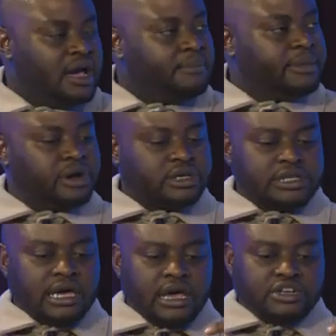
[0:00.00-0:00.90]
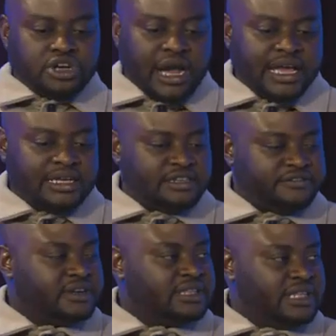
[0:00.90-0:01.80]
because trying
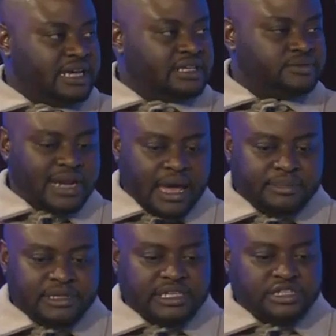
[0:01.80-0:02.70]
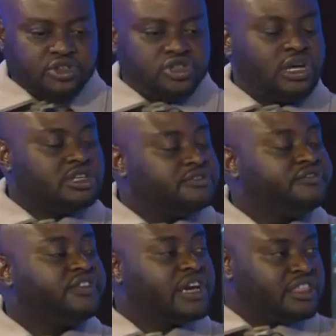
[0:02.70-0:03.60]
different things, what happens is you start to
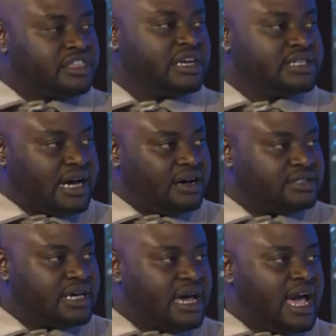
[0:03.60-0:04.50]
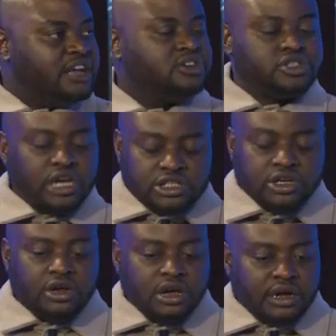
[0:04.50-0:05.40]
figure things out and you start to
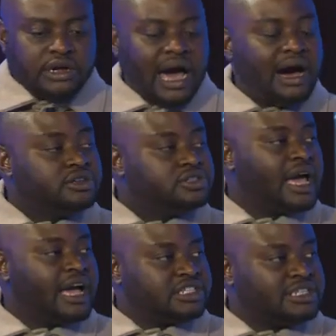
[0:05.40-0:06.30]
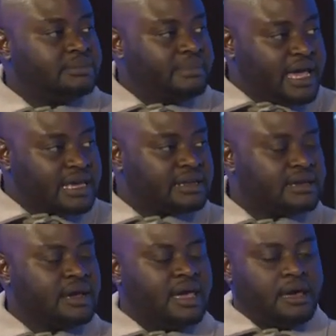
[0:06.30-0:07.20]
learn how to actually make it
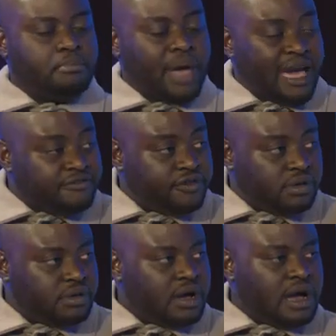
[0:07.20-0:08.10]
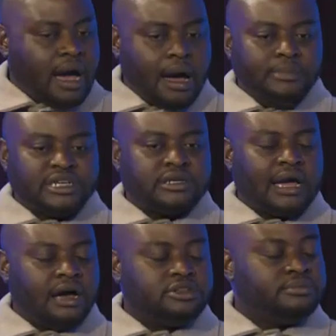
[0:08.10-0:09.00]
impactful,
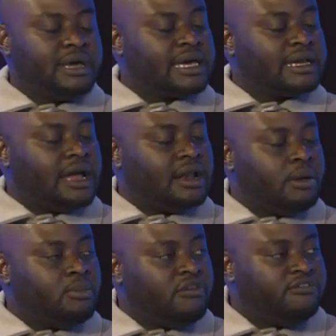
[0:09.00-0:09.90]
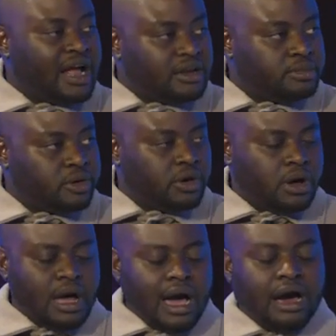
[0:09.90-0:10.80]
how to make it a lot more valuable,
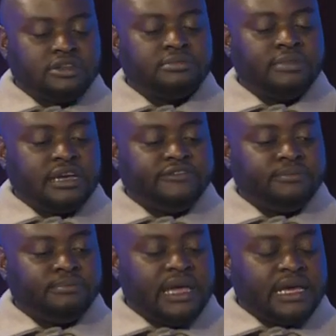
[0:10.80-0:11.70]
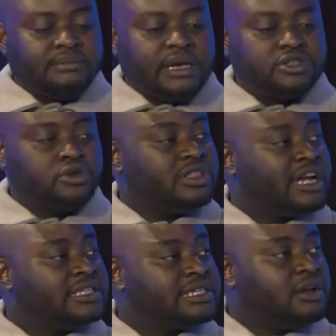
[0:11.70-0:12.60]
how to make sure that
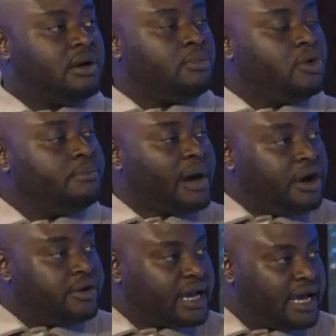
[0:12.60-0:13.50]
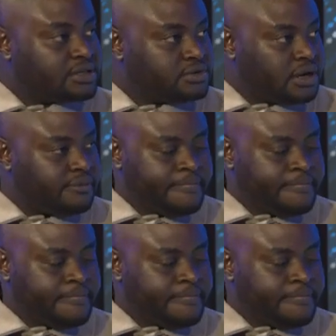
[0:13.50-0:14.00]
it's a lot more empowering as well.